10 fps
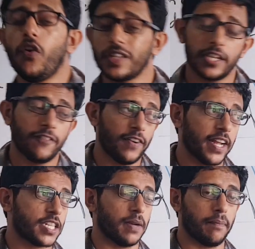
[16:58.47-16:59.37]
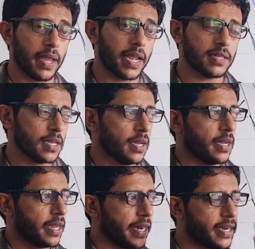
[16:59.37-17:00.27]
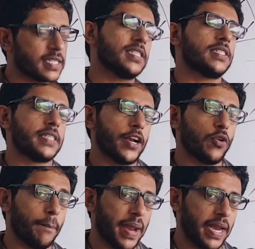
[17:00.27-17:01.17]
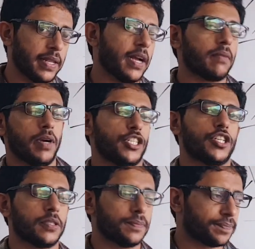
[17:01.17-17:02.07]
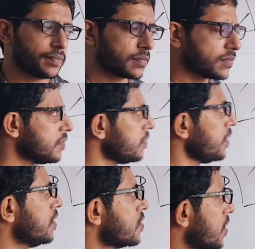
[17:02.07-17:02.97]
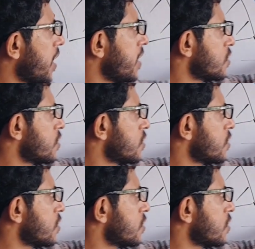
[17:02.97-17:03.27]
the deflection means it does not tend to bend that much. So that is